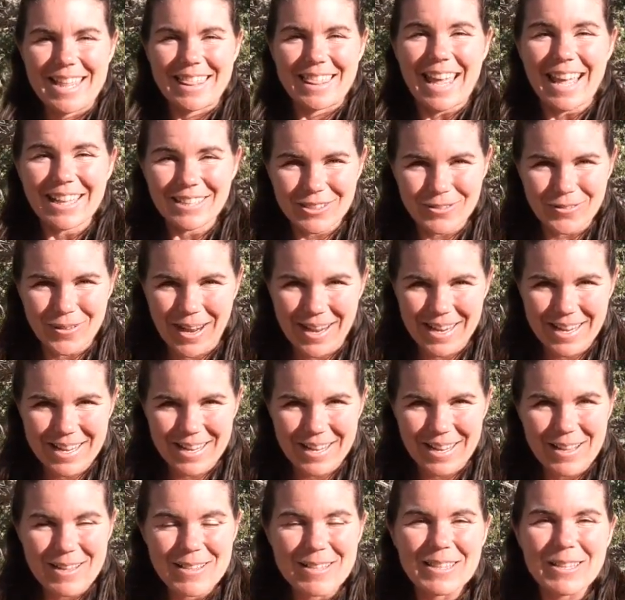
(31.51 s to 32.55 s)
That's
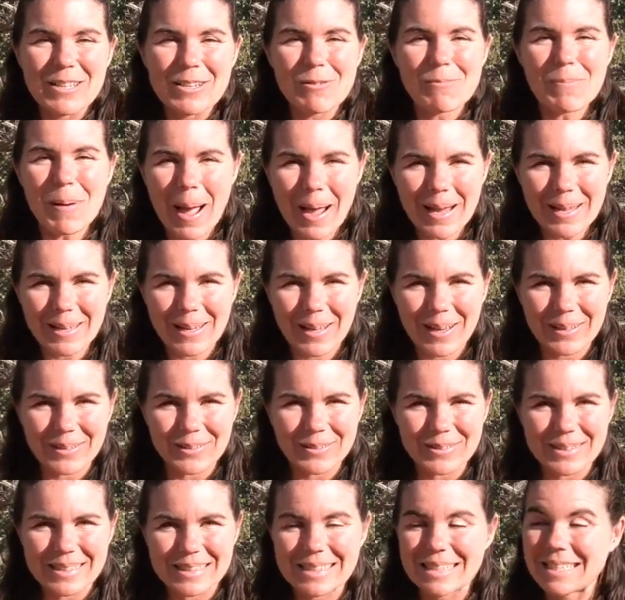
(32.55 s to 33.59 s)
right, little pine
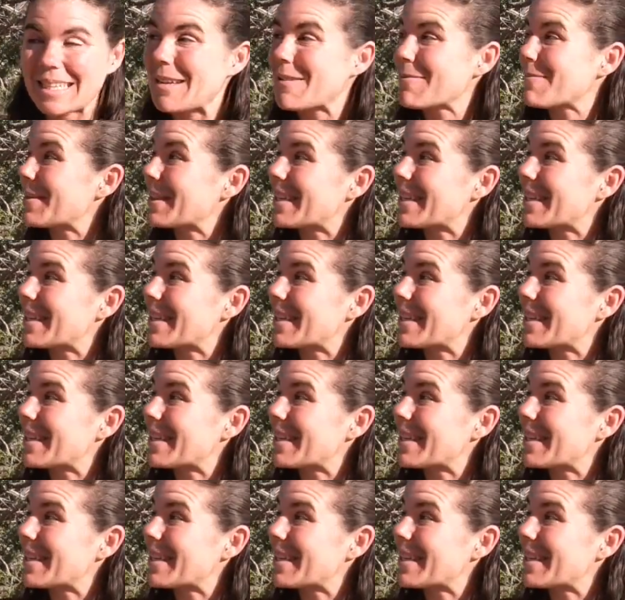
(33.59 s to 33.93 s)
cones,